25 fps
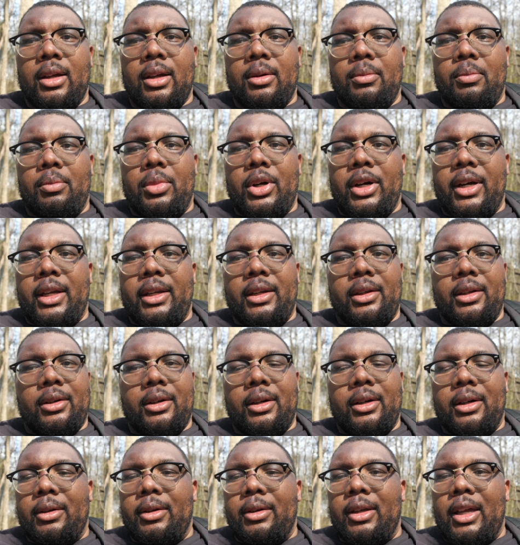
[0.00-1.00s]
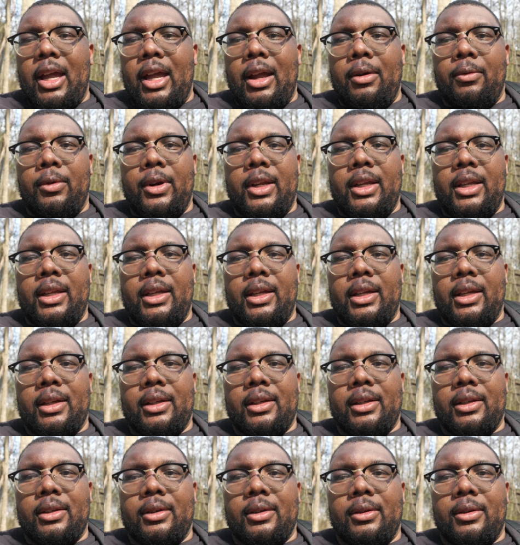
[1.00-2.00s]
But every
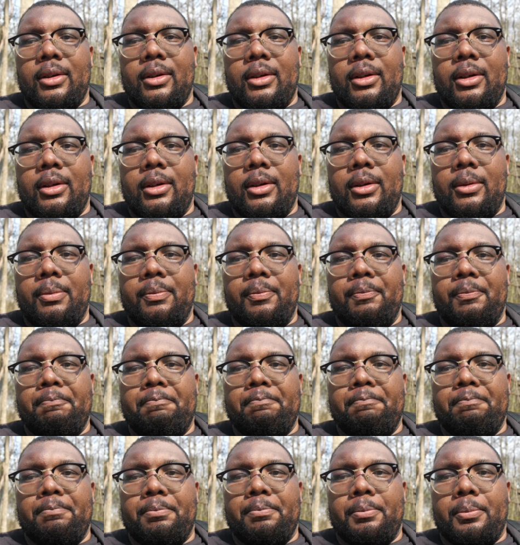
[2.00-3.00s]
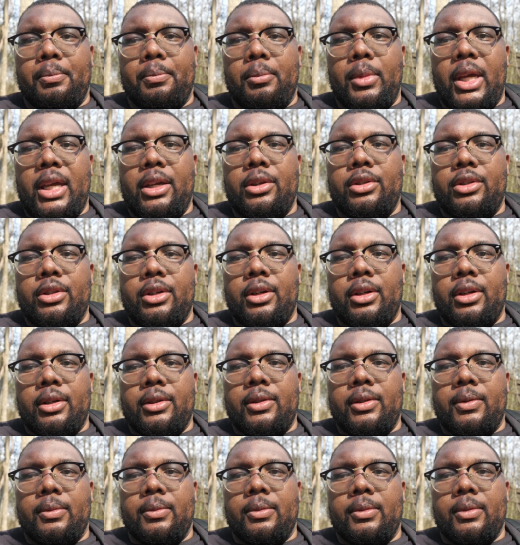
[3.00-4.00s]
major